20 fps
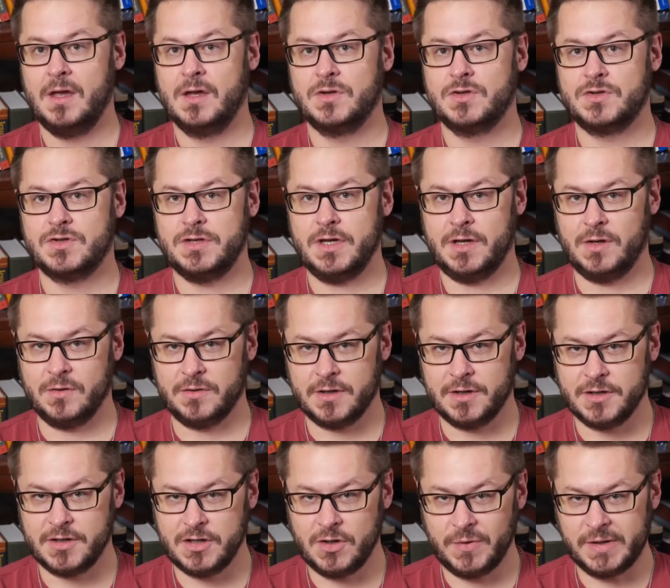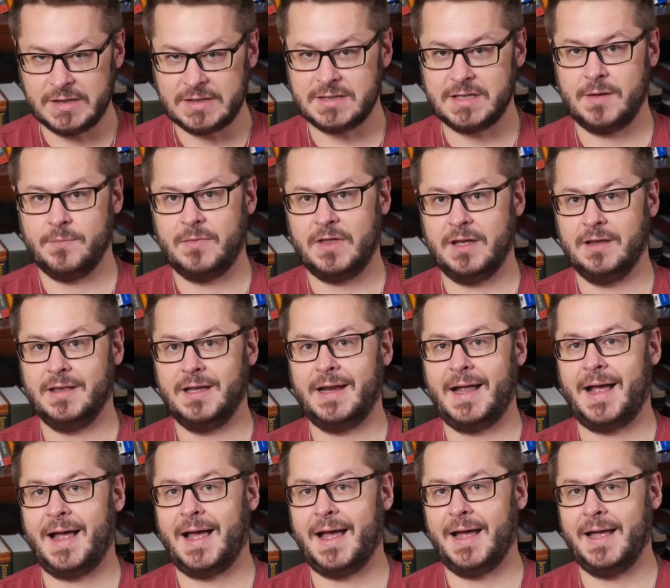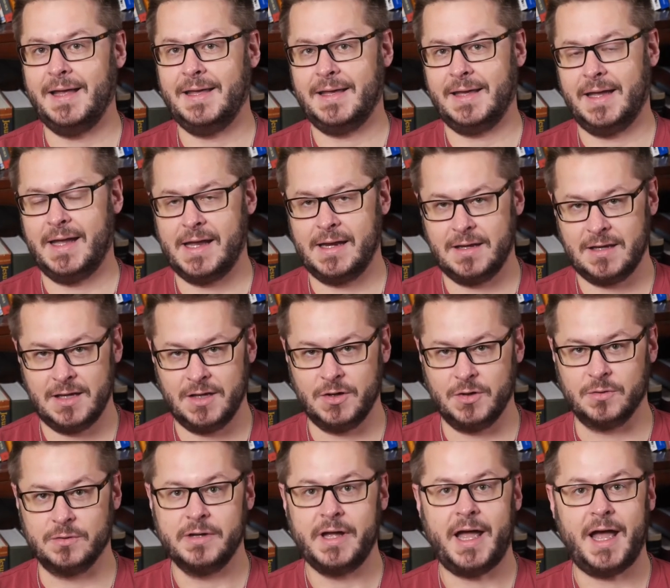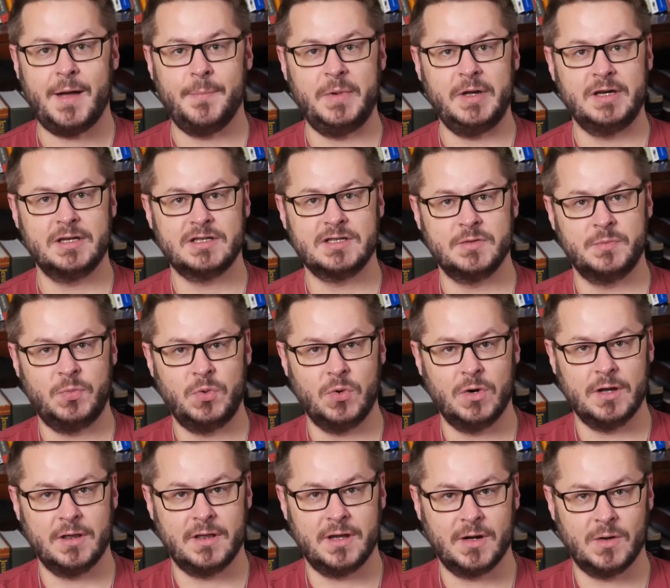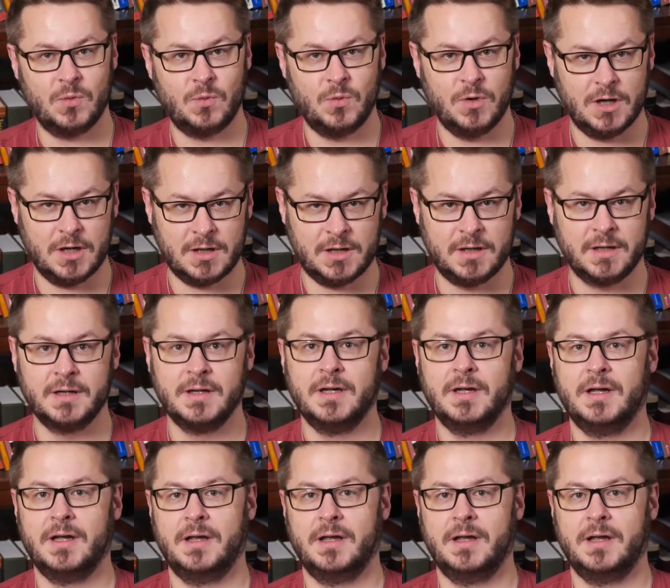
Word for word: So they're doing something that I can't do. Happy to support their work.